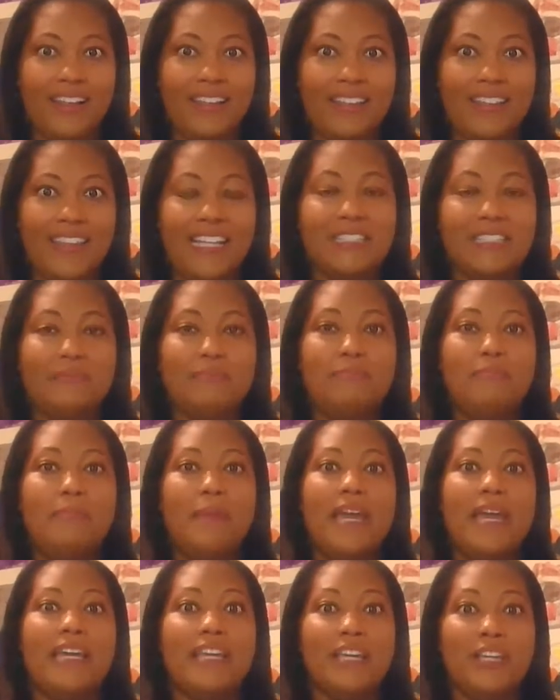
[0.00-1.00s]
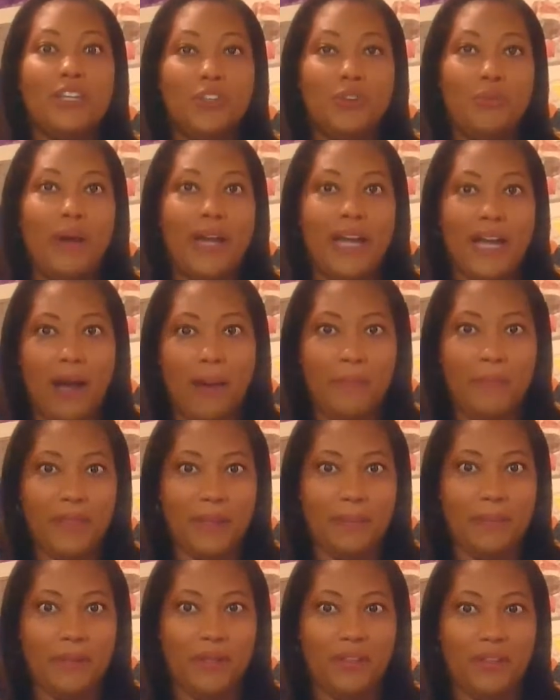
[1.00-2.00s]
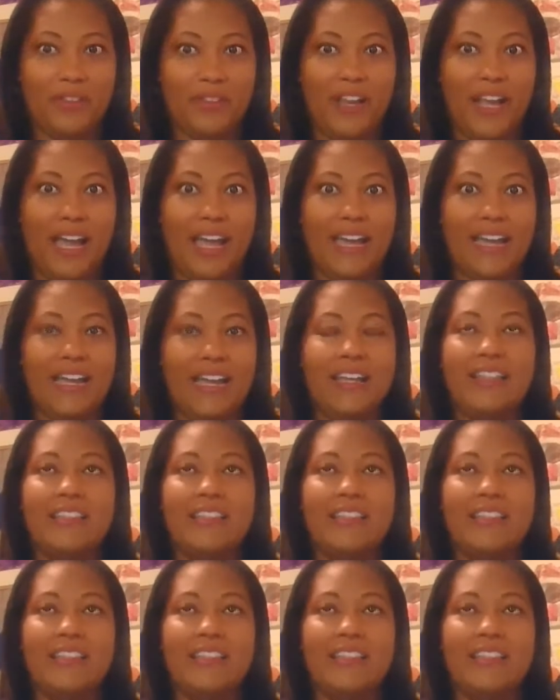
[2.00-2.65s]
That's making you wake up in the middle of the night,